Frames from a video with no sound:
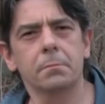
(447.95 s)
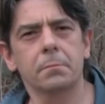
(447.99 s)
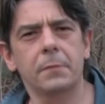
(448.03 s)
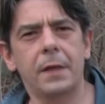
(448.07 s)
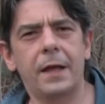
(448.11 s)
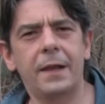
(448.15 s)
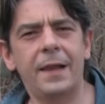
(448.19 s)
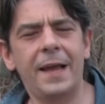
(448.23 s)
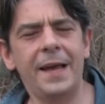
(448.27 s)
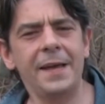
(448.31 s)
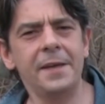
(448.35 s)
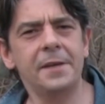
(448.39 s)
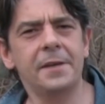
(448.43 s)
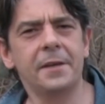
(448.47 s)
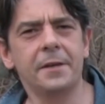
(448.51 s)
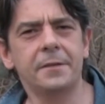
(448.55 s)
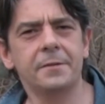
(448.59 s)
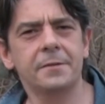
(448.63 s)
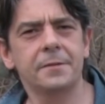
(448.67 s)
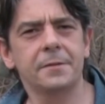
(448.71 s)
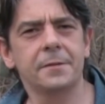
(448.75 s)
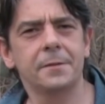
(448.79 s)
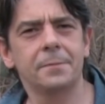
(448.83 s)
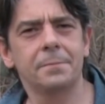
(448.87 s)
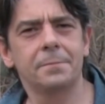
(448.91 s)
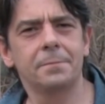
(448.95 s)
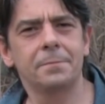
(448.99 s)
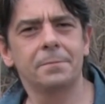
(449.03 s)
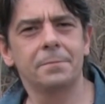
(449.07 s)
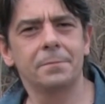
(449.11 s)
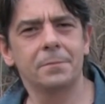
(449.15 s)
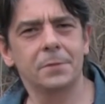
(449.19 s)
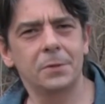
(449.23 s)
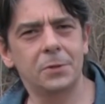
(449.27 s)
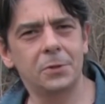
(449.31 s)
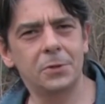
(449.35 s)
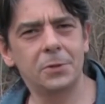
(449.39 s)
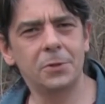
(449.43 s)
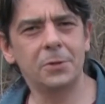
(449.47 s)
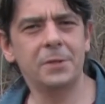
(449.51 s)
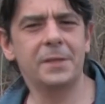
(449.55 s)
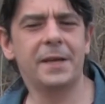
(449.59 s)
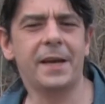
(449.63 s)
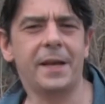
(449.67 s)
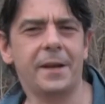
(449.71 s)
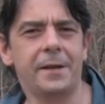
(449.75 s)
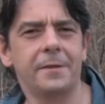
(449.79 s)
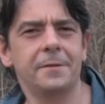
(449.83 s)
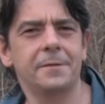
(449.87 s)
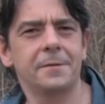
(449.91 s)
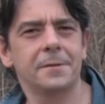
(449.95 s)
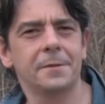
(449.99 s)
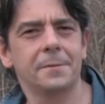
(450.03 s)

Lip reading: I like it. You should get it.